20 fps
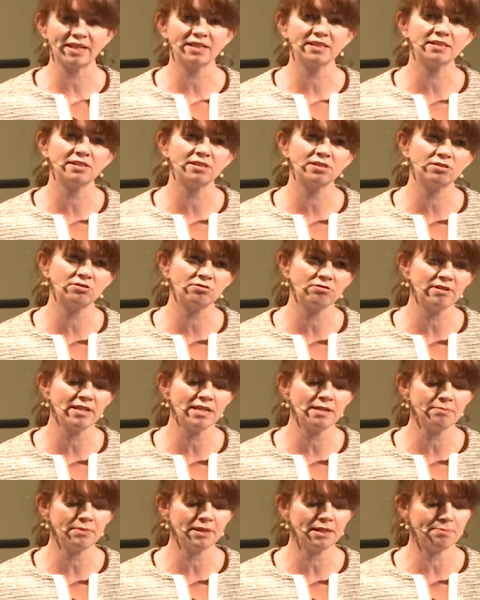
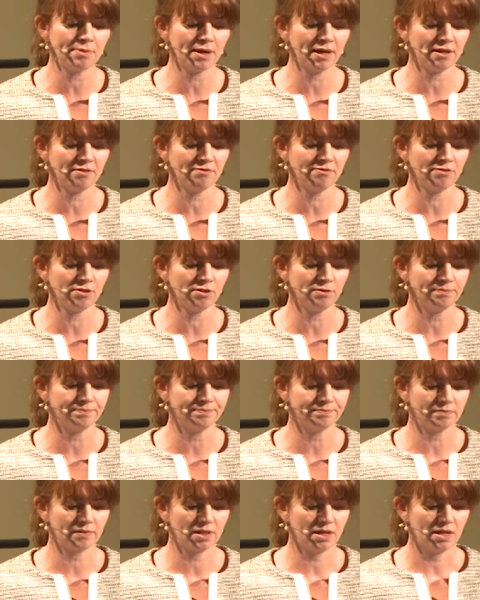extremely painful
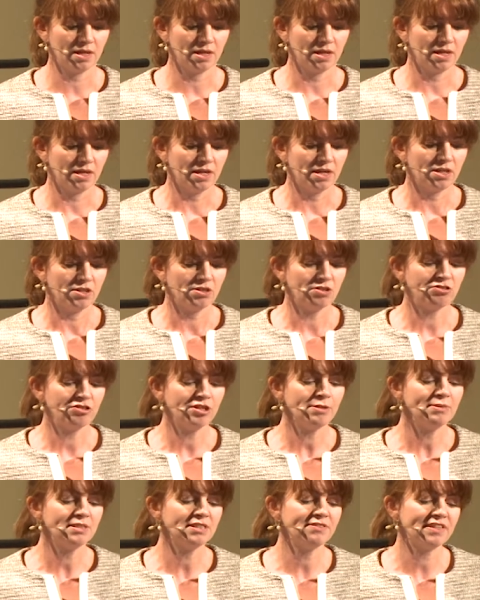
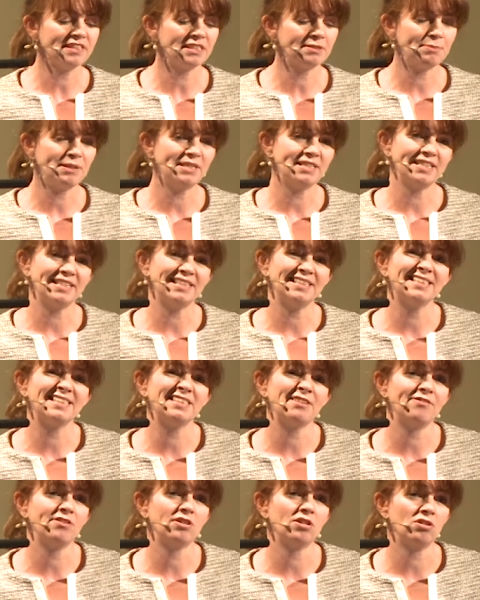treatment of SPD is
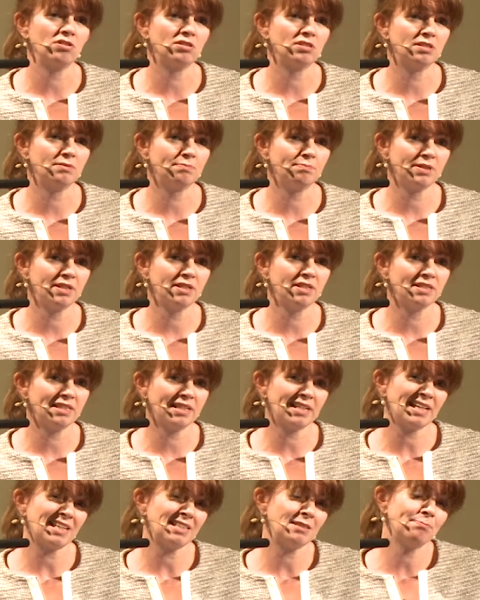difficult because
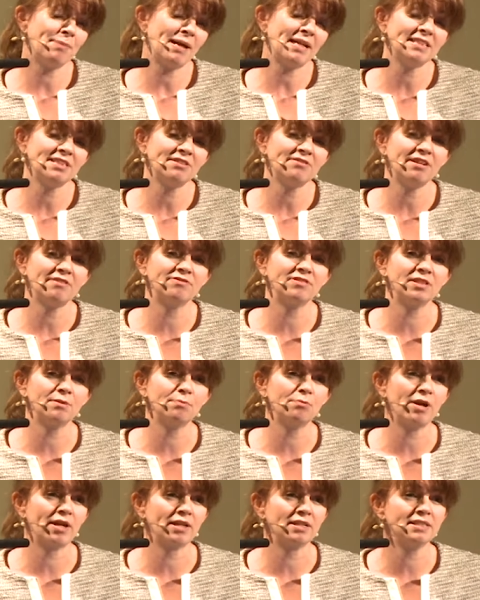it gets better after the
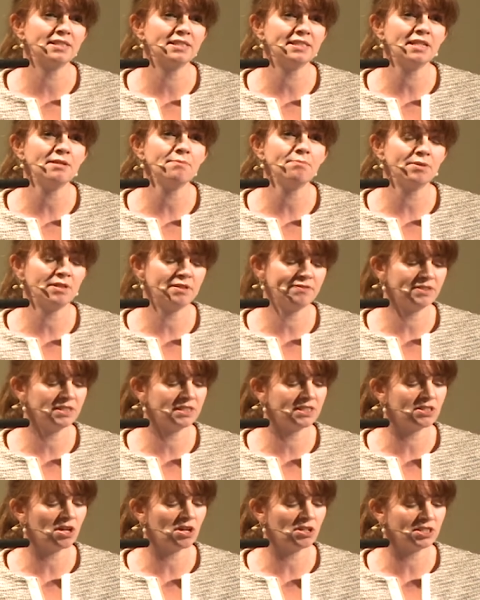pregnancy, but if
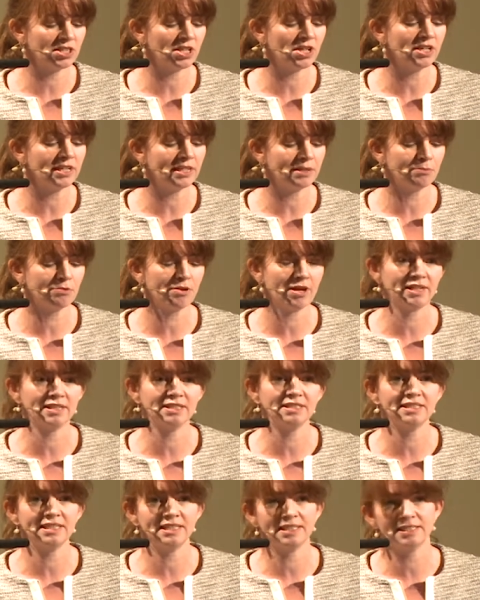it starts early in pregnancy,